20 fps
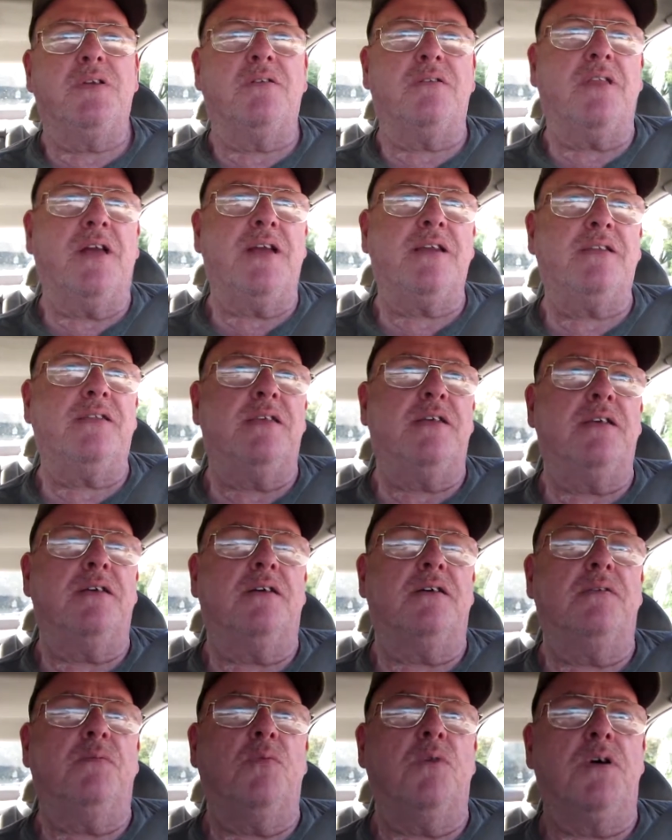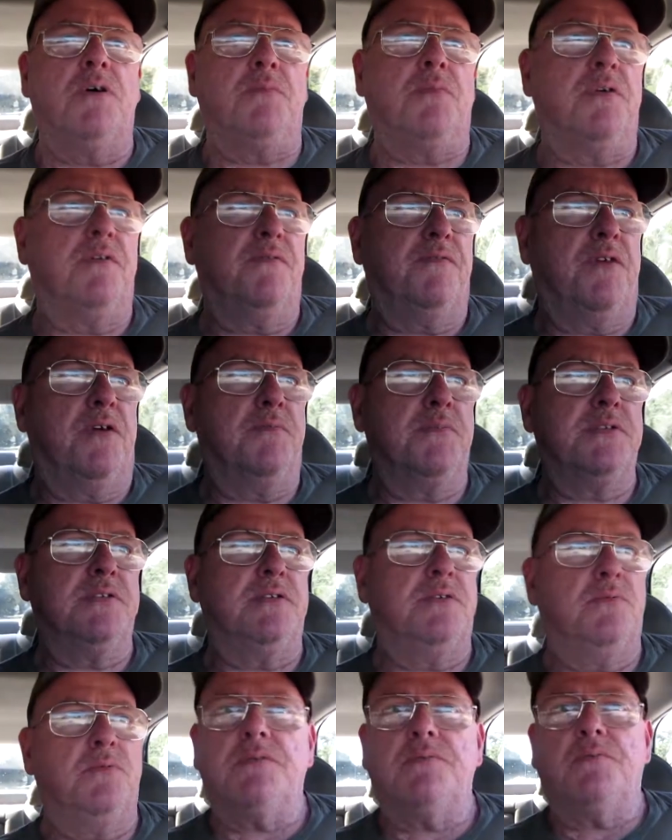don't like the Walmart
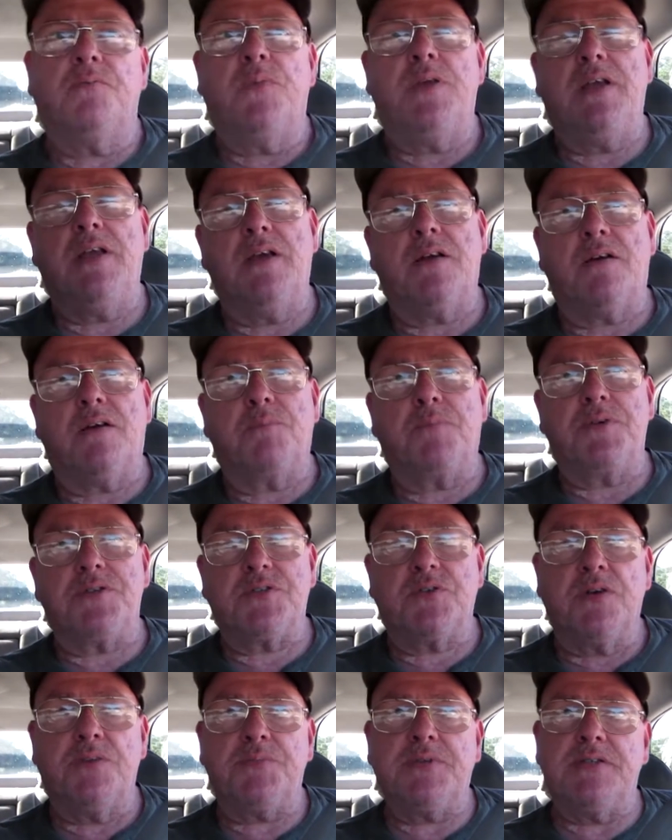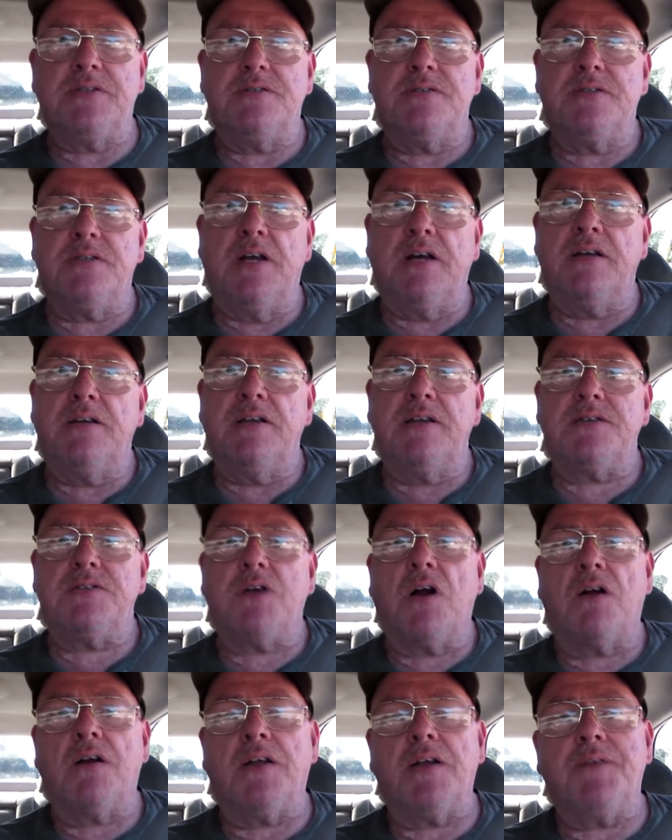pharmacy. We get our prescriptions done at
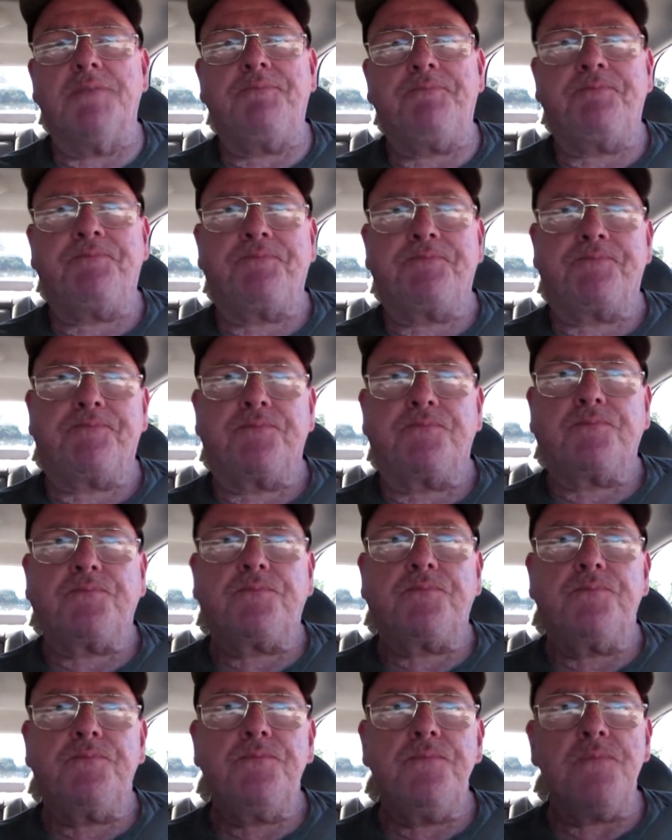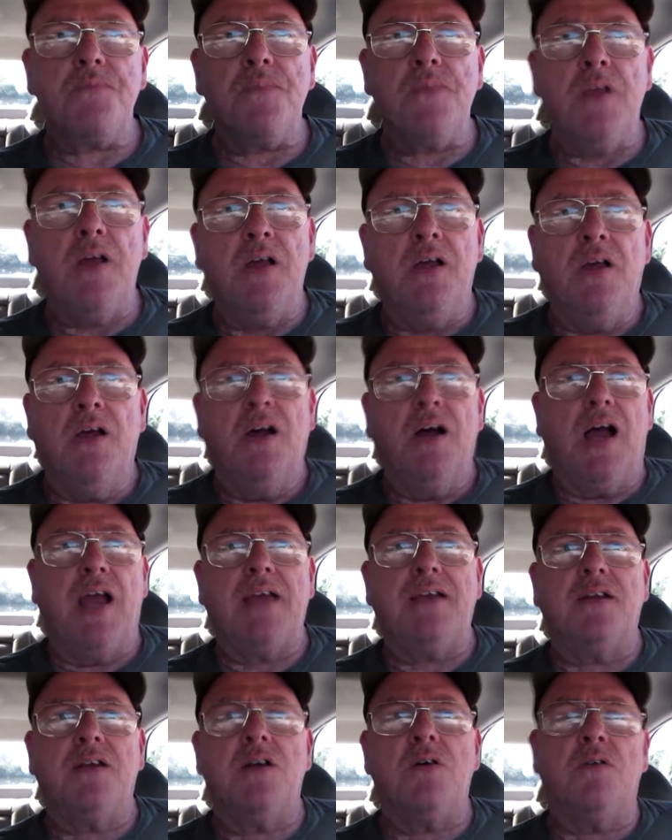Target. I
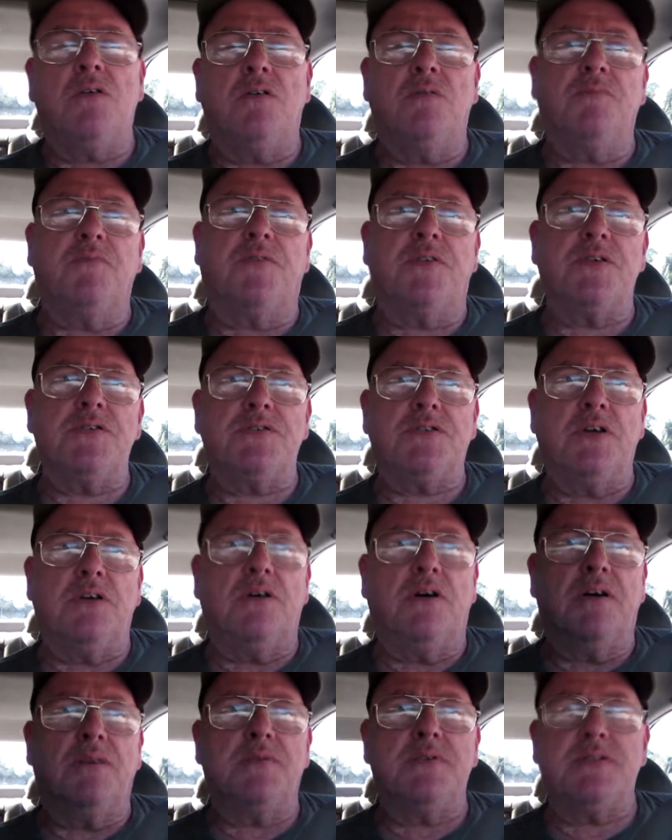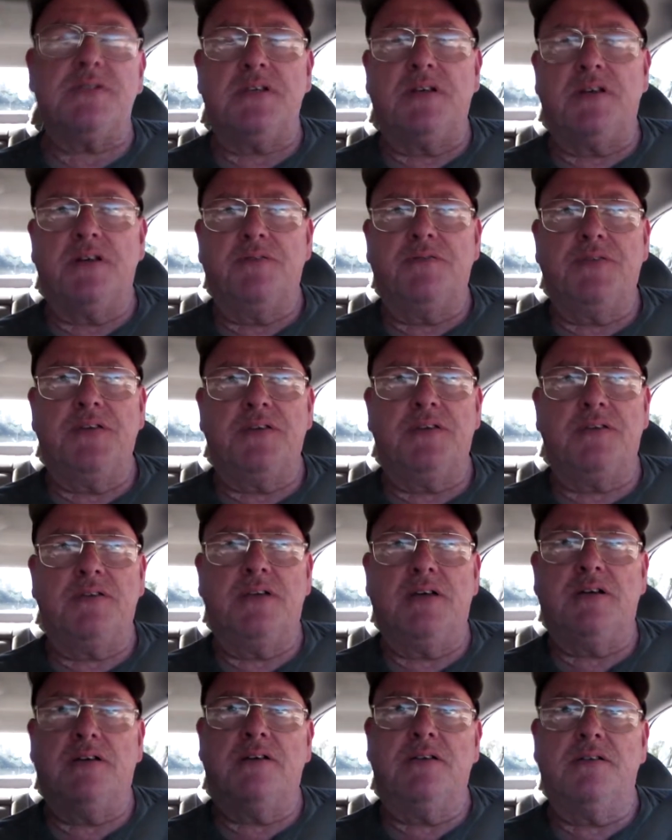had to go home first, though. I was feeling
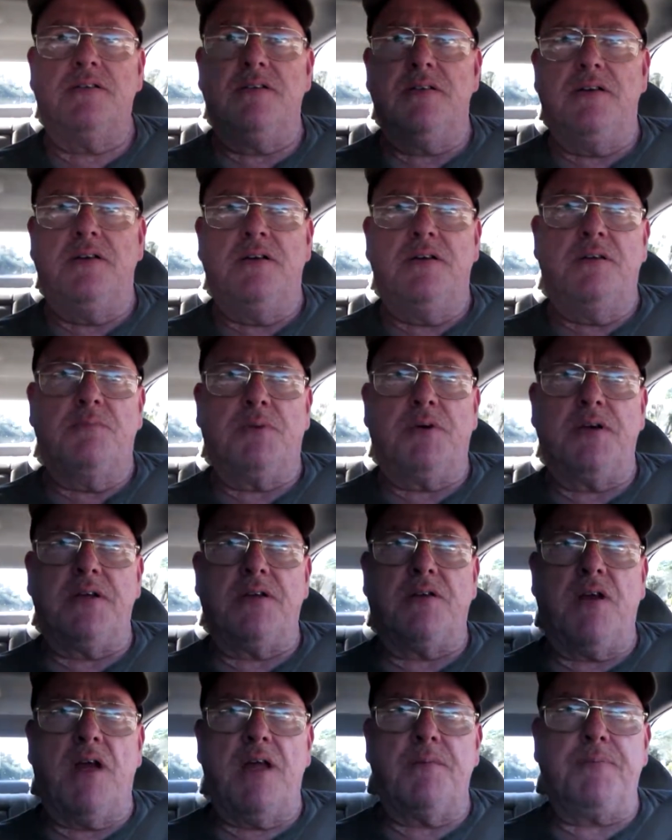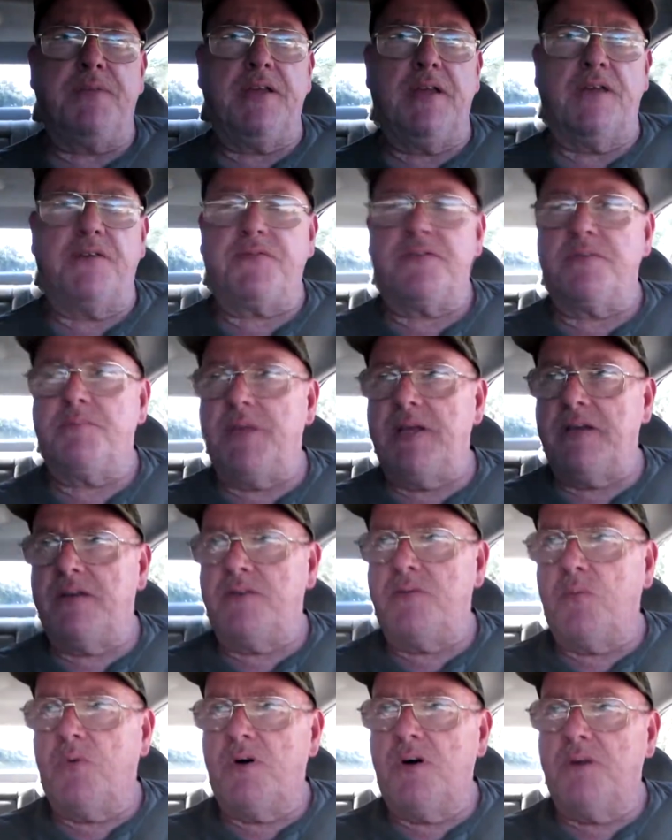pretty crappy after being
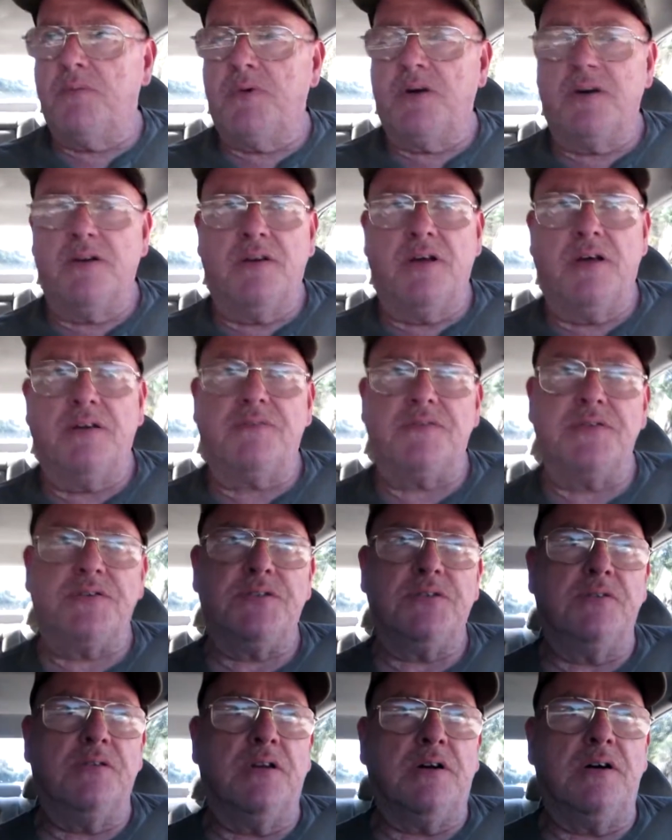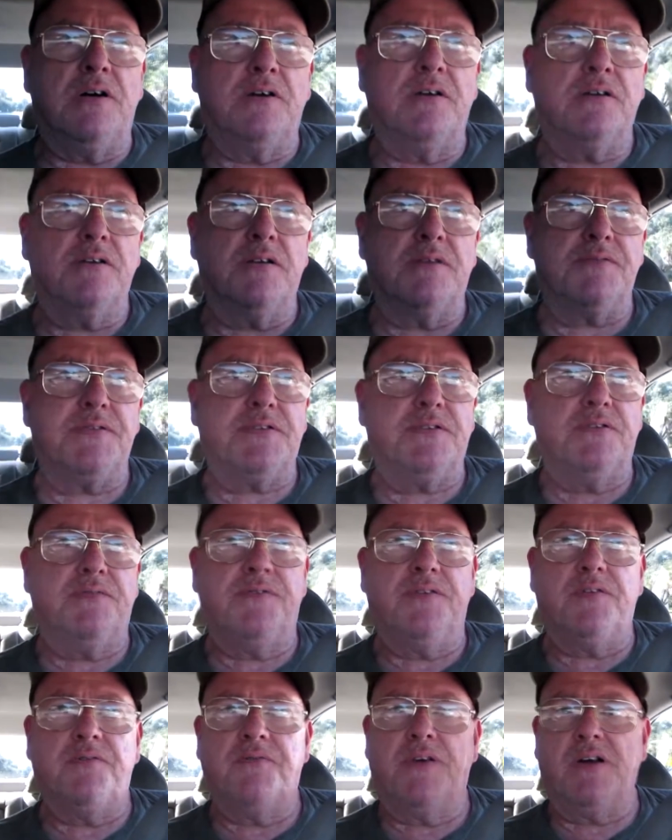in Walmart not for too long. I still
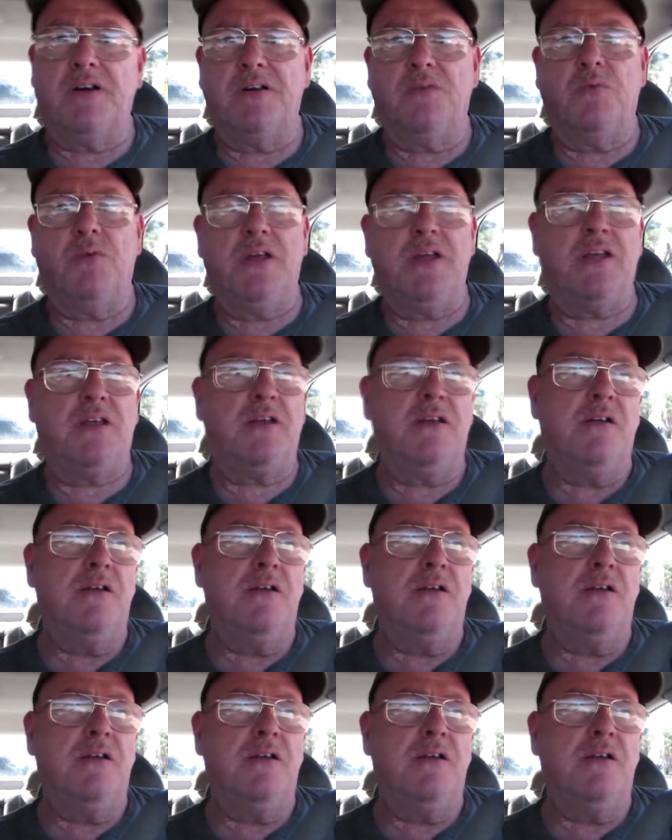feel very weak,